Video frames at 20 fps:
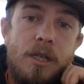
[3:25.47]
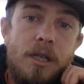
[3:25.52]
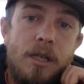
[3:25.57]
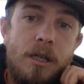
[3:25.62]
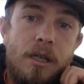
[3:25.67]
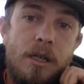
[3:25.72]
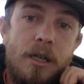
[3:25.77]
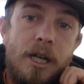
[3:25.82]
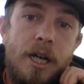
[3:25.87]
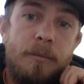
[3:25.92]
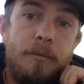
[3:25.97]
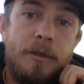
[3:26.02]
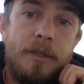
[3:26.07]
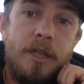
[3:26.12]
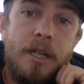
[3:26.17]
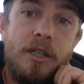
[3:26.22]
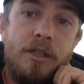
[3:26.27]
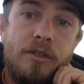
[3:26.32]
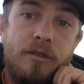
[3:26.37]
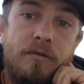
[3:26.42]

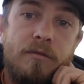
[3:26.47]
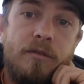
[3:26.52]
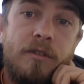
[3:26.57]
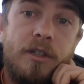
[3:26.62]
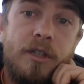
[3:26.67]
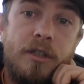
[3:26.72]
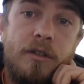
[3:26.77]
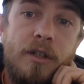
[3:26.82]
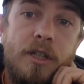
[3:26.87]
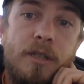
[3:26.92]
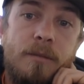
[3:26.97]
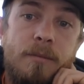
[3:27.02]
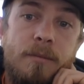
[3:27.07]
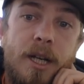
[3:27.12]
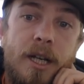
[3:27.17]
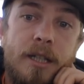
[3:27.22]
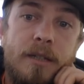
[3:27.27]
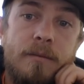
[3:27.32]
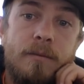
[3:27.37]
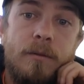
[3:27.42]
application for a U.S.
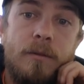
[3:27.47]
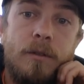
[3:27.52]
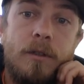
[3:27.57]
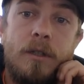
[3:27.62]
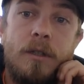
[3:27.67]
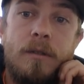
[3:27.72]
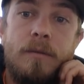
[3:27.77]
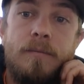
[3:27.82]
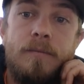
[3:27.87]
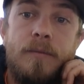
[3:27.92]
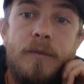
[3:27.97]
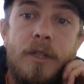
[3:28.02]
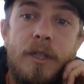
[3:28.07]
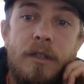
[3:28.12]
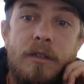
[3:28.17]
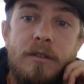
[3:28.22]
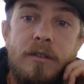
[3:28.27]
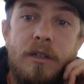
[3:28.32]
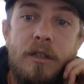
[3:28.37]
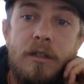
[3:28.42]
passport
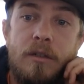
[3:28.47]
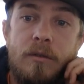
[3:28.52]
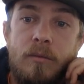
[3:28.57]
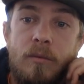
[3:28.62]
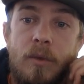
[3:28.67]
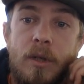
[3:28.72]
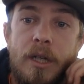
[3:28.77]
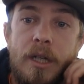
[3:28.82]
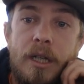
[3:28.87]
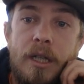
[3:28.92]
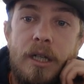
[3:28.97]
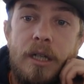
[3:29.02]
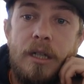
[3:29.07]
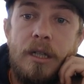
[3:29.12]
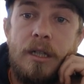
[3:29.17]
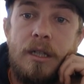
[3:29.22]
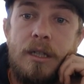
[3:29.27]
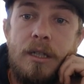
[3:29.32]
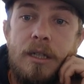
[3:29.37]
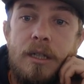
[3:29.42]
in a certain way,
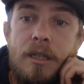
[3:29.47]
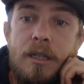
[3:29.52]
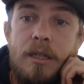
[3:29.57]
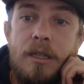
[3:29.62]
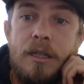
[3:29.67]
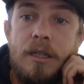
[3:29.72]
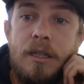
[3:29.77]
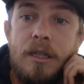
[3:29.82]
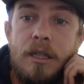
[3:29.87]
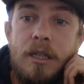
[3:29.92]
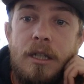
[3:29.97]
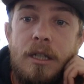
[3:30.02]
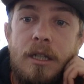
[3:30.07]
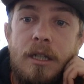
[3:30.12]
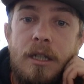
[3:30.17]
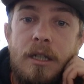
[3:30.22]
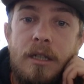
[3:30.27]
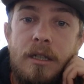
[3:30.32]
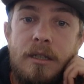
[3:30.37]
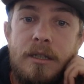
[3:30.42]

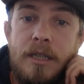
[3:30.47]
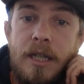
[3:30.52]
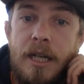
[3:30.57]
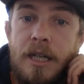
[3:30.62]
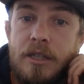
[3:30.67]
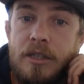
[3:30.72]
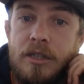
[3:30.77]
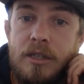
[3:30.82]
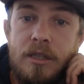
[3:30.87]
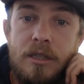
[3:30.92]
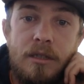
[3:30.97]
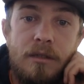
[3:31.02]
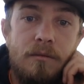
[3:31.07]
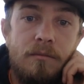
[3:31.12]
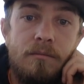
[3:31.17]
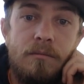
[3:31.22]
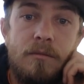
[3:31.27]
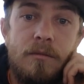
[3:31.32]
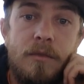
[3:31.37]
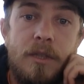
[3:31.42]
and
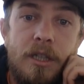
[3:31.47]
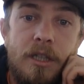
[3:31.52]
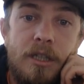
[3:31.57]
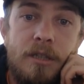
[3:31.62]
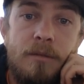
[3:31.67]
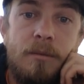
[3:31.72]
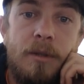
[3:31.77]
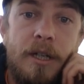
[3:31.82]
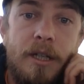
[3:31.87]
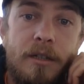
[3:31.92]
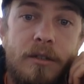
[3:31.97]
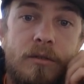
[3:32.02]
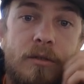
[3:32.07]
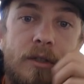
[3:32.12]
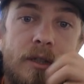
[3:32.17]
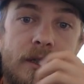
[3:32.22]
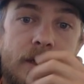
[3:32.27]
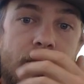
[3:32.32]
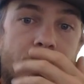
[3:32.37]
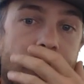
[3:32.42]
attaching an
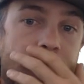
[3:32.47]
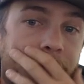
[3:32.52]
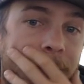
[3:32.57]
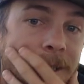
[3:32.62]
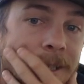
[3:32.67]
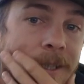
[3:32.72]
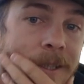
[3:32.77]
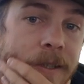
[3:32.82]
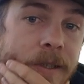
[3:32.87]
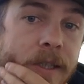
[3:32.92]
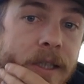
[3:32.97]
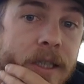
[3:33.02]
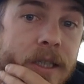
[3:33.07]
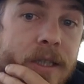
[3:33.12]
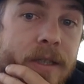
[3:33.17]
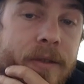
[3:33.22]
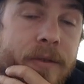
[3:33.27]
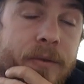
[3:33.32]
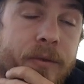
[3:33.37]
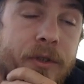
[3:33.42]
explanatory statement to it,
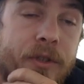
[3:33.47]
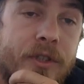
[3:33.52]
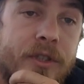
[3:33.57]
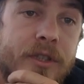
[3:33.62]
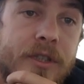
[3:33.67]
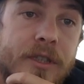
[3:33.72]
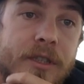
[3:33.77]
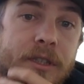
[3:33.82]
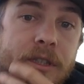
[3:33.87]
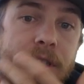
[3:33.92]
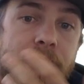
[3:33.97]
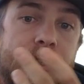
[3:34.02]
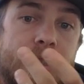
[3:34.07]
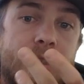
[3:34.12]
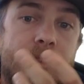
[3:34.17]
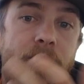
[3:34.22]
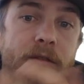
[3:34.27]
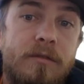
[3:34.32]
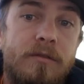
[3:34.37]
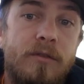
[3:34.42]
which is
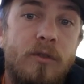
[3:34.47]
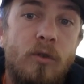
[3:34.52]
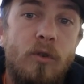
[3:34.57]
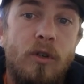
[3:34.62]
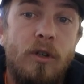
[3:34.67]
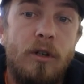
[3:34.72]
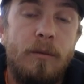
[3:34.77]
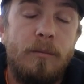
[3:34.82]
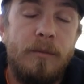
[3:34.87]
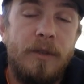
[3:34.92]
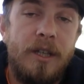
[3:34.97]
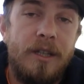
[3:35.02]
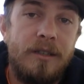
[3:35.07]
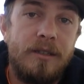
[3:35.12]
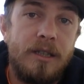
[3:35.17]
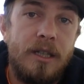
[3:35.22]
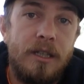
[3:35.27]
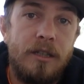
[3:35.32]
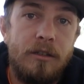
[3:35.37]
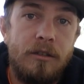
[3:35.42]
a form they
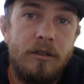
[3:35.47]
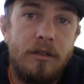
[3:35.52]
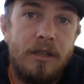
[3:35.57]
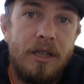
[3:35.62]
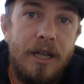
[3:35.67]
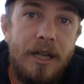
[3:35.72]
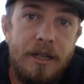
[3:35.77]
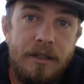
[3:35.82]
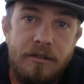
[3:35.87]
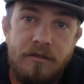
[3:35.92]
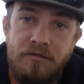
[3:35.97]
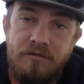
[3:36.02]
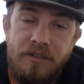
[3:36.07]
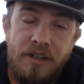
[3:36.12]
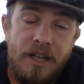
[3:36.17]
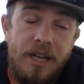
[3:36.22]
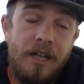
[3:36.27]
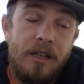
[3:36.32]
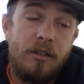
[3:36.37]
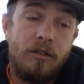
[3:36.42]
say you're allowed to
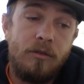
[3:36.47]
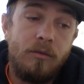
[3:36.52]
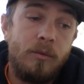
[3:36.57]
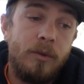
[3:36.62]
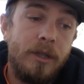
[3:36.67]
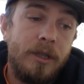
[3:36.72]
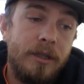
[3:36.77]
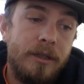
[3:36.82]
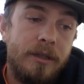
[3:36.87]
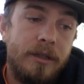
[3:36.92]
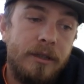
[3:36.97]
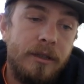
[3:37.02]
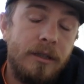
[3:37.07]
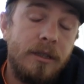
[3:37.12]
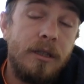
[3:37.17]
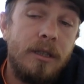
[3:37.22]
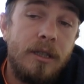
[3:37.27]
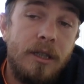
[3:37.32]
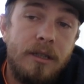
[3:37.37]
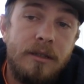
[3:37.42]
file with
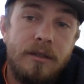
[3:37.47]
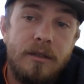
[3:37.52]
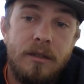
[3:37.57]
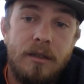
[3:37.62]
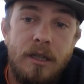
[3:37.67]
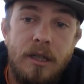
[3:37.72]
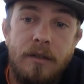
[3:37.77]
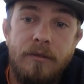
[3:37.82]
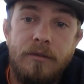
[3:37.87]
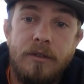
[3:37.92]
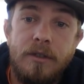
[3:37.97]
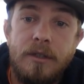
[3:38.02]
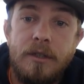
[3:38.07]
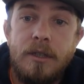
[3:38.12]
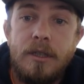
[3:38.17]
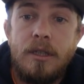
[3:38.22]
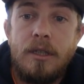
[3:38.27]
the DS-11.